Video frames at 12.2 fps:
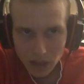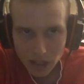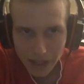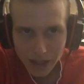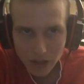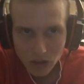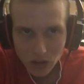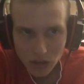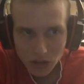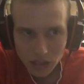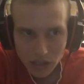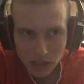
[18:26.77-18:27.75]
at
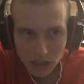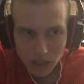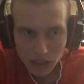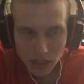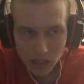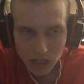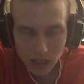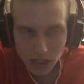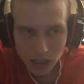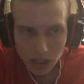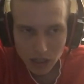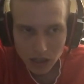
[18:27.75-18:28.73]
all.
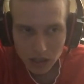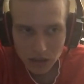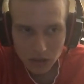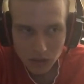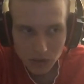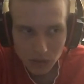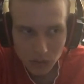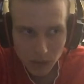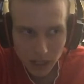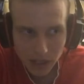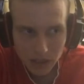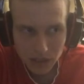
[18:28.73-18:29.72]
So the
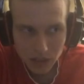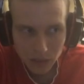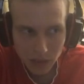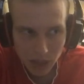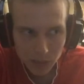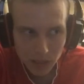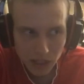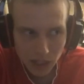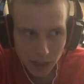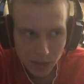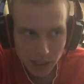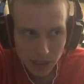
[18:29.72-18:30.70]
Rays could be up and
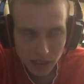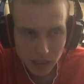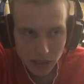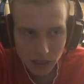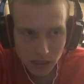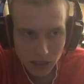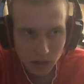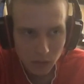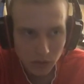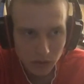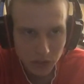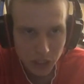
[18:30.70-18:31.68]
coming. The
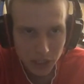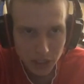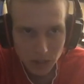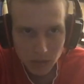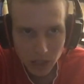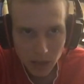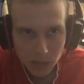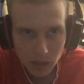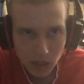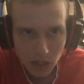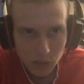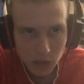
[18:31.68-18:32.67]
Blue Jays could be up and
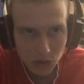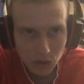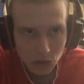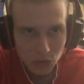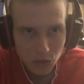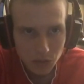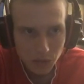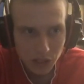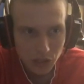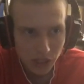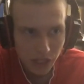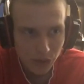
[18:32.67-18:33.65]
coming too,
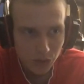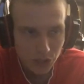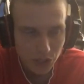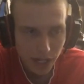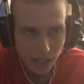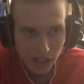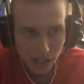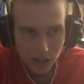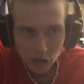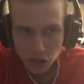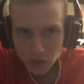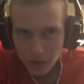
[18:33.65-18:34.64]
especially after signing
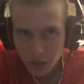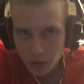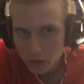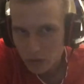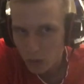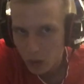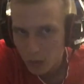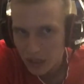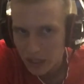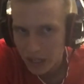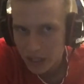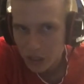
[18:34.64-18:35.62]
Hyun-Jin Ryu, former
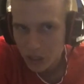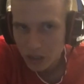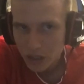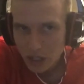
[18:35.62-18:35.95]
Dodger.